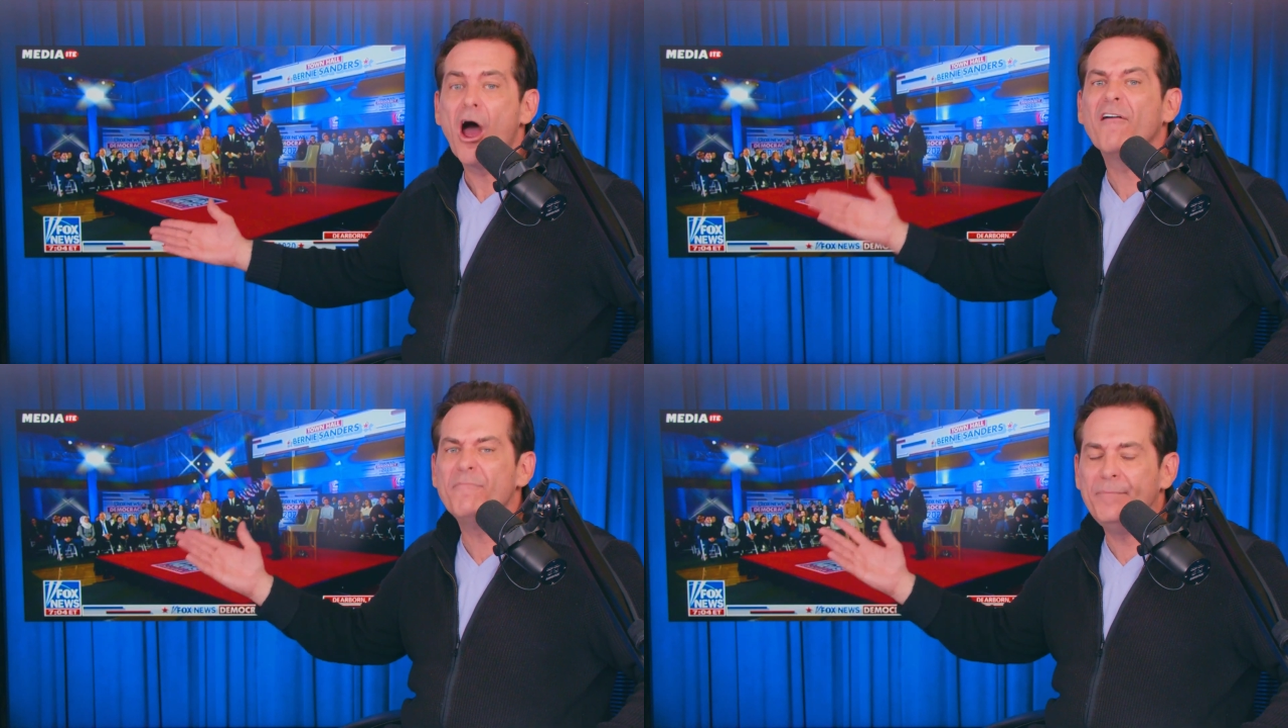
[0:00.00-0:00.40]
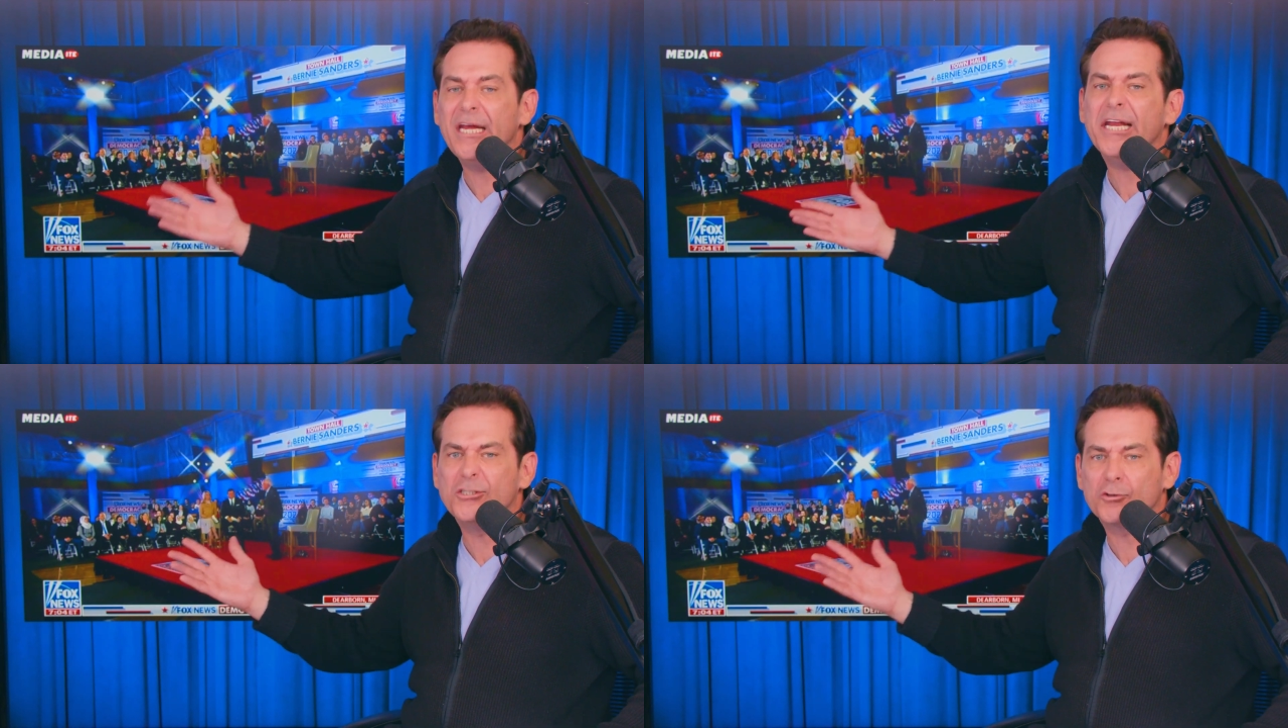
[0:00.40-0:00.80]
of
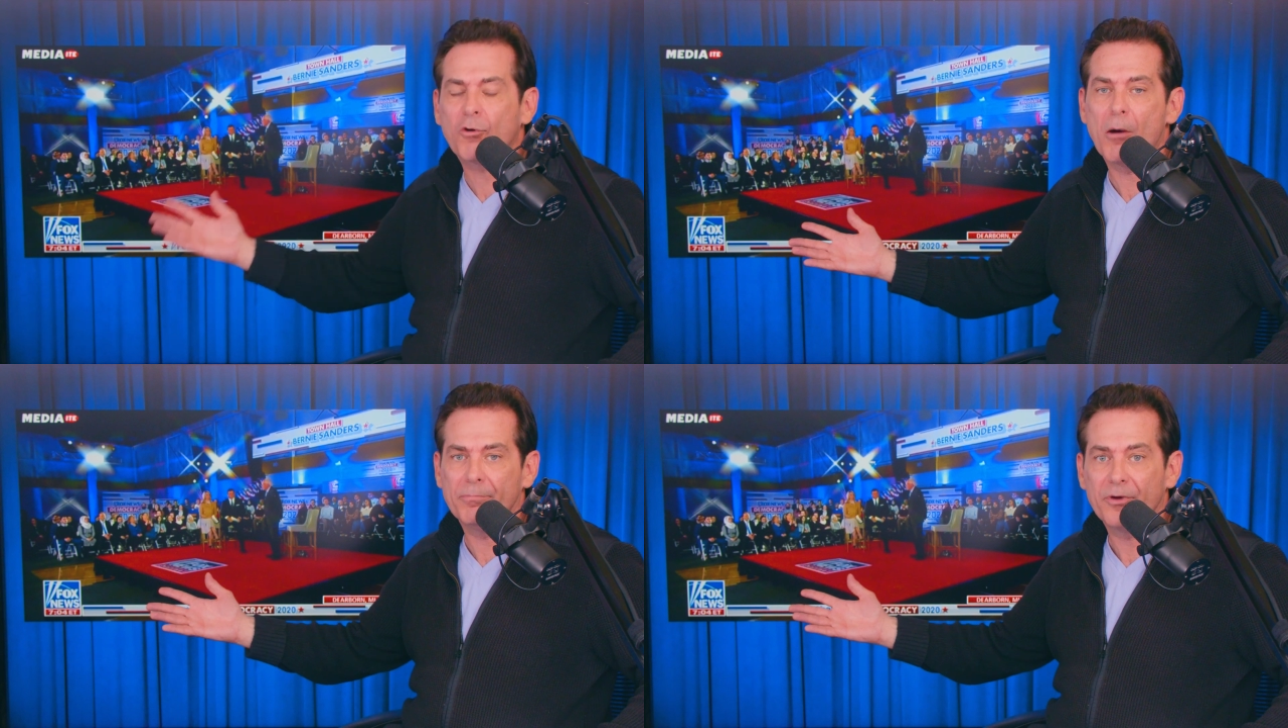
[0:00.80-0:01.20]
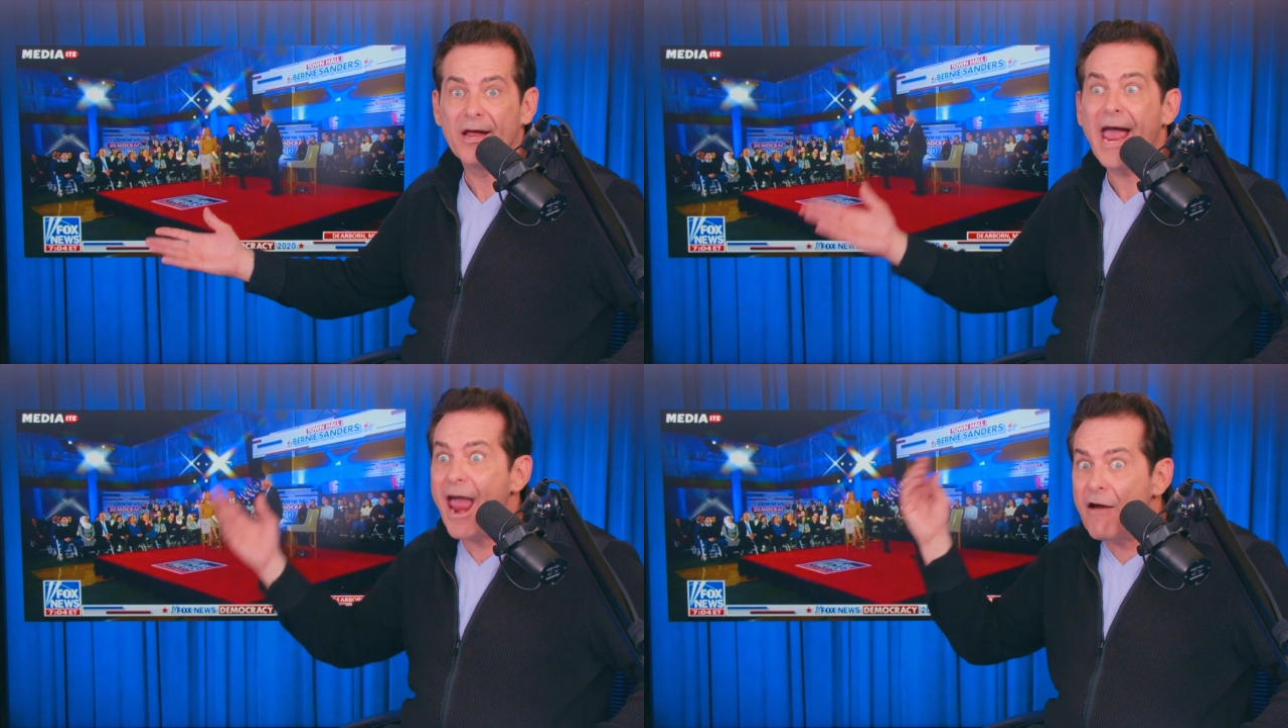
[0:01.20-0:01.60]
beating Trump.
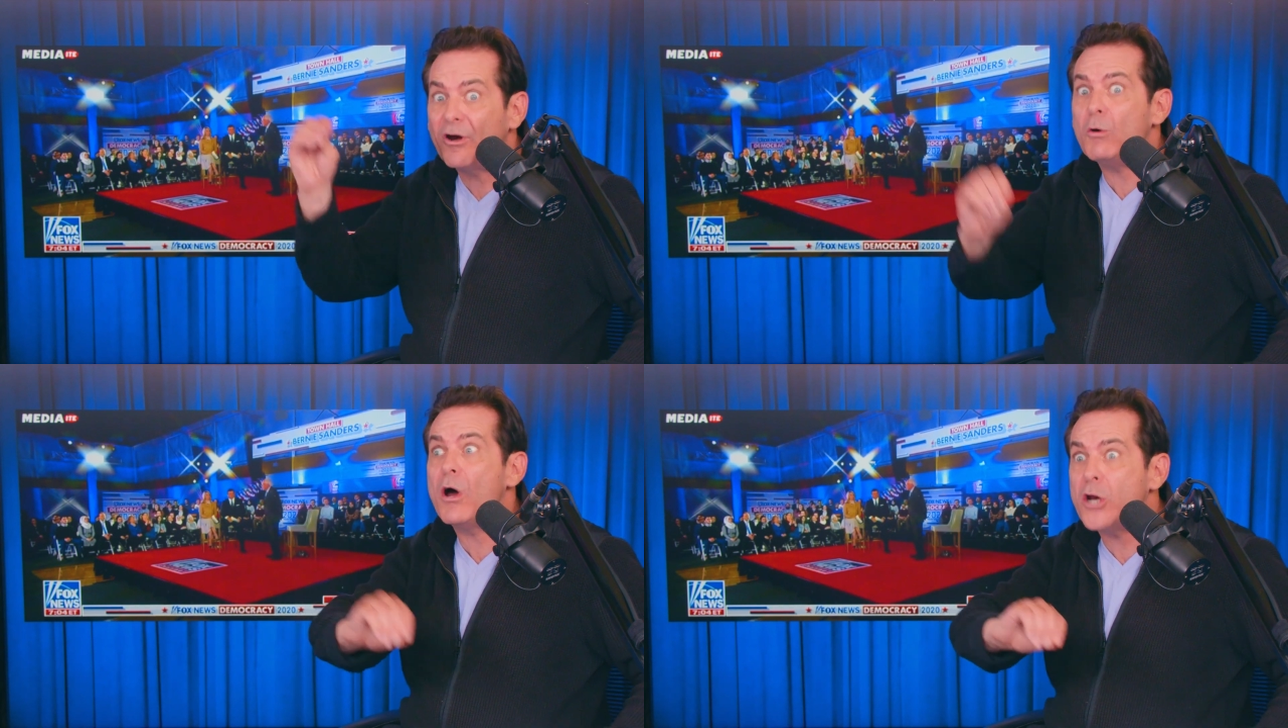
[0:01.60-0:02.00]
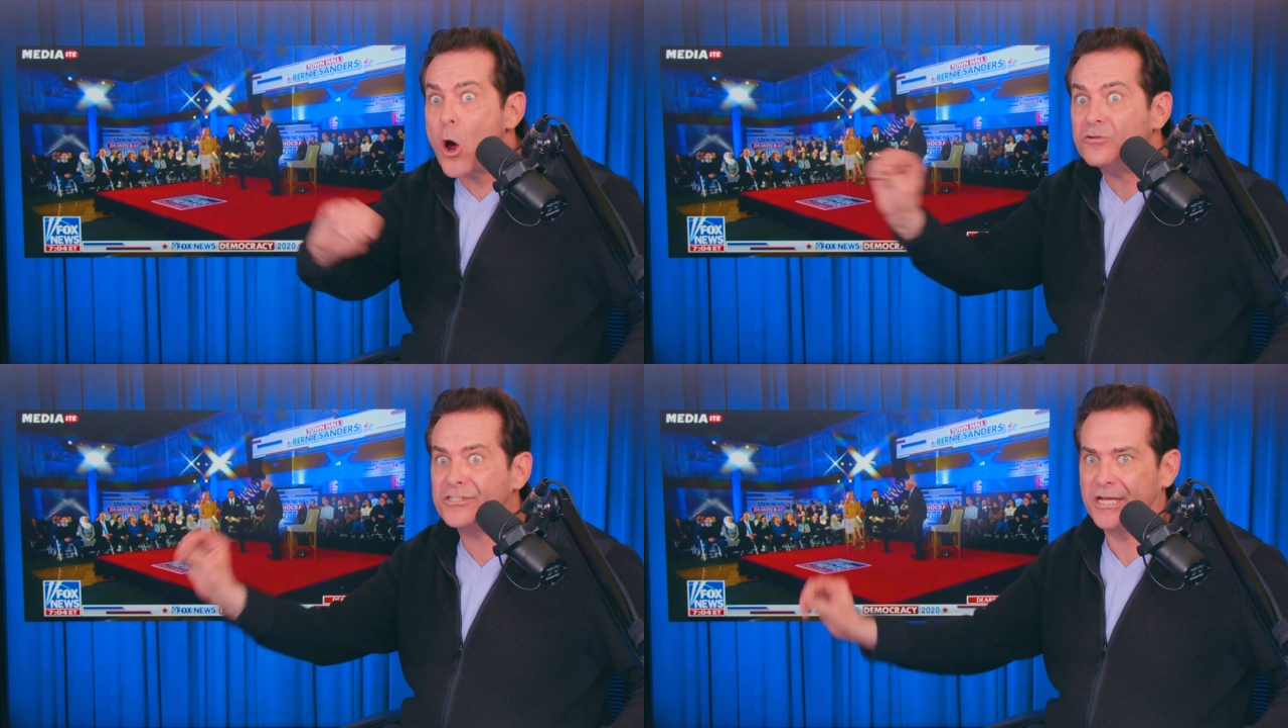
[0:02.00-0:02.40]
Everyone
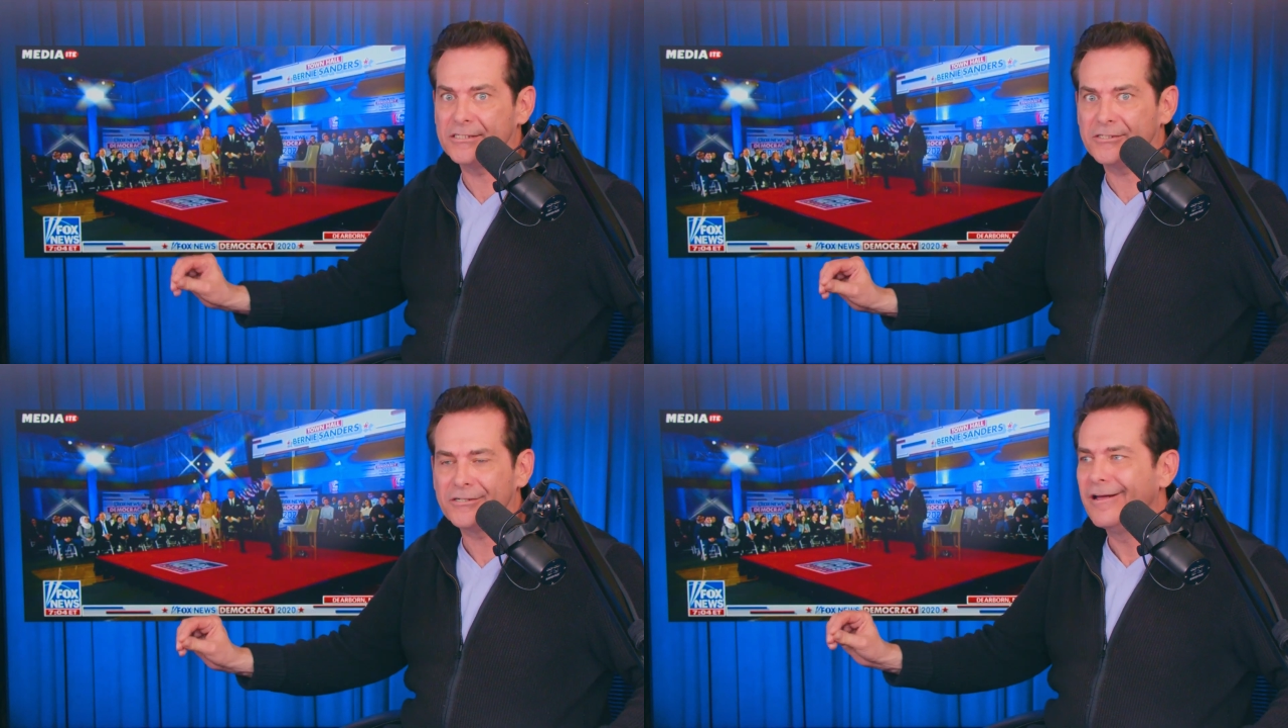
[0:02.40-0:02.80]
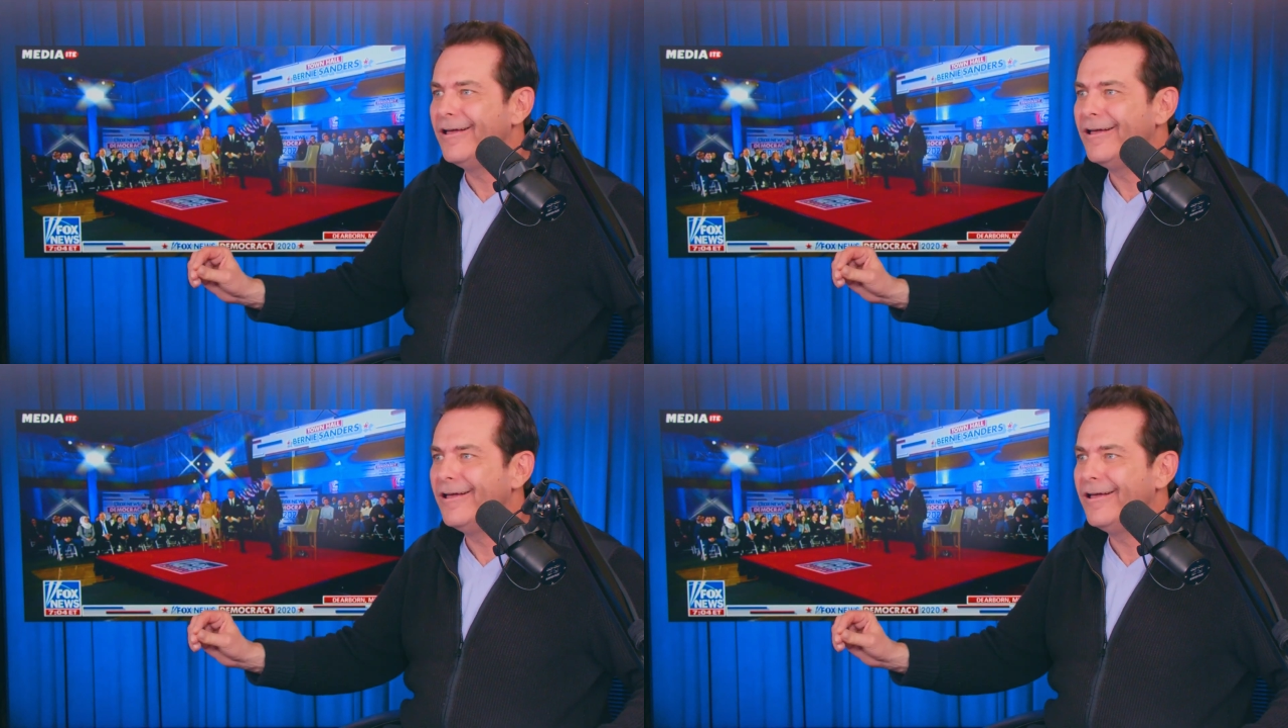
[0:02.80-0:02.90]
knows this.